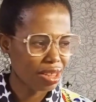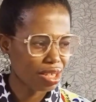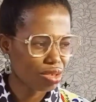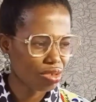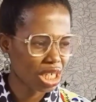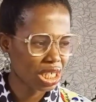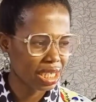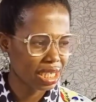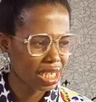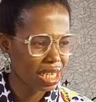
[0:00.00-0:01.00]
and this
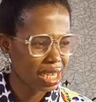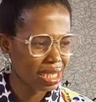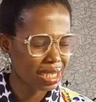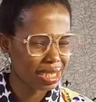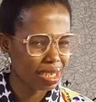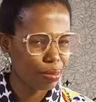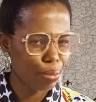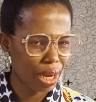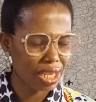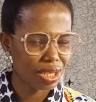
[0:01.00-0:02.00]
question is in
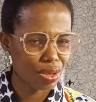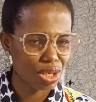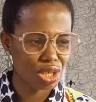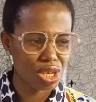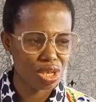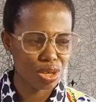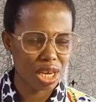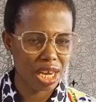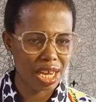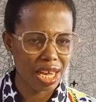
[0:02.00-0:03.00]
jam past questions.
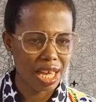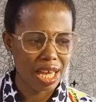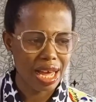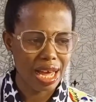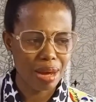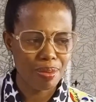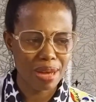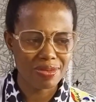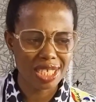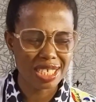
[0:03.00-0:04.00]
Okay,
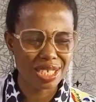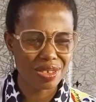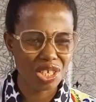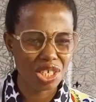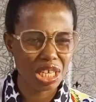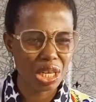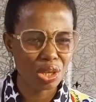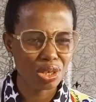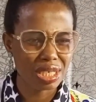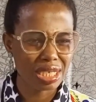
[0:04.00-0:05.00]
I've seen this question a
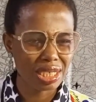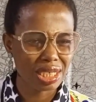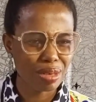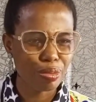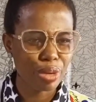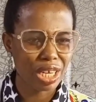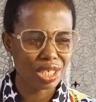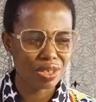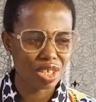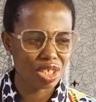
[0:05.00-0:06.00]
lot in jam
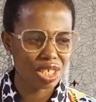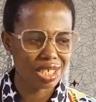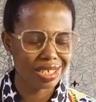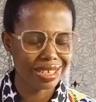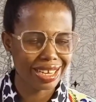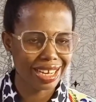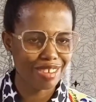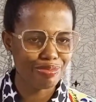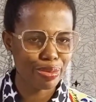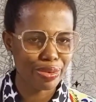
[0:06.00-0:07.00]
past questions. Like
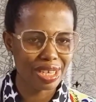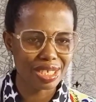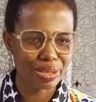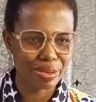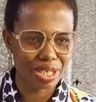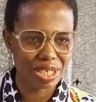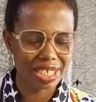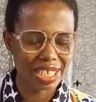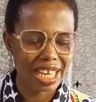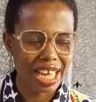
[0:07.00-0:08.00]
I've memorized the
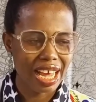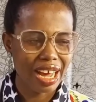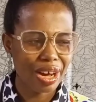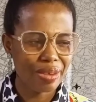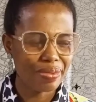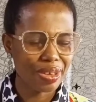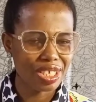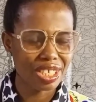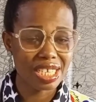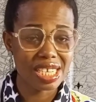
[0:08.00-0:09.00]
question. The
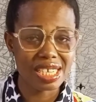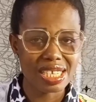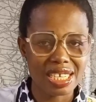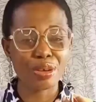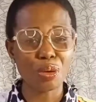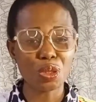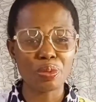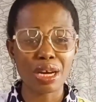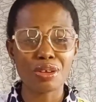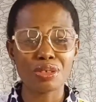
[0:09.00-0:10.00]
question is, the
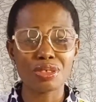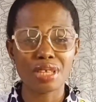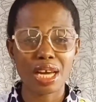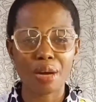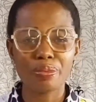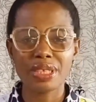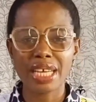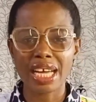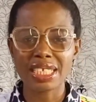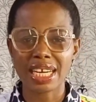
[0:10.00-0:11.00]
old man couldn't help
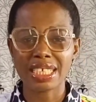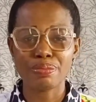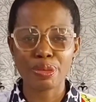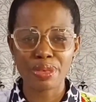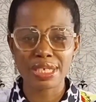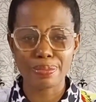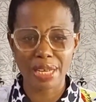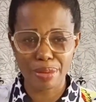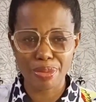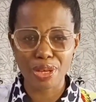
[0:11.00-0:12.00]
dash at the baby's
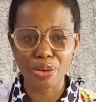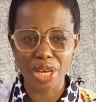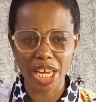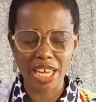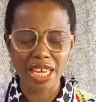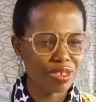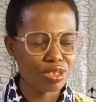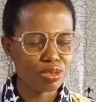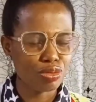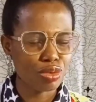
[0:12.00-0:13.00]
blabbing. Okay,
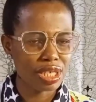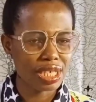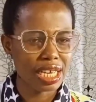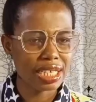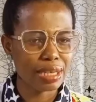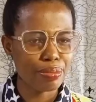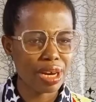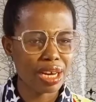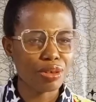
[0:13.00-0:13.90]
will you say the